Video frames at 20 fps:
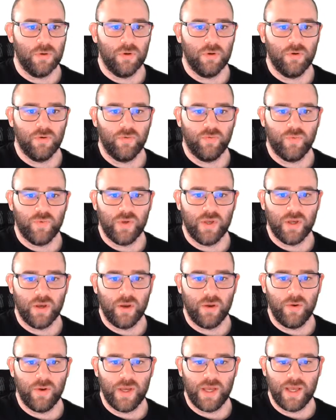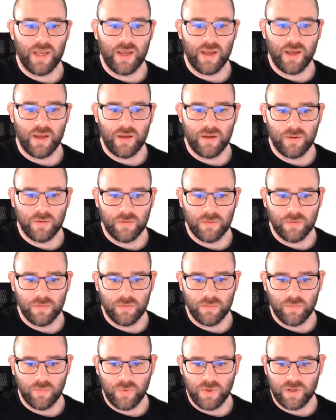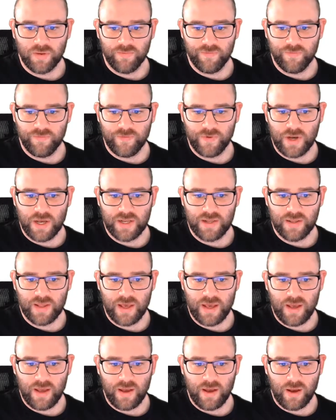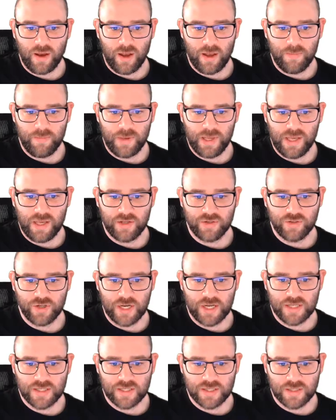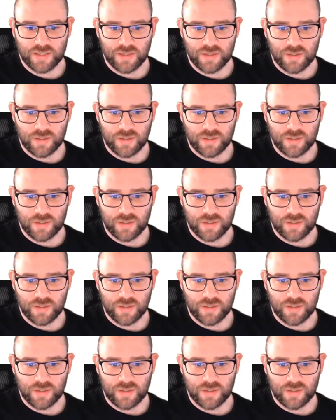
if we go here, we can find that IP address.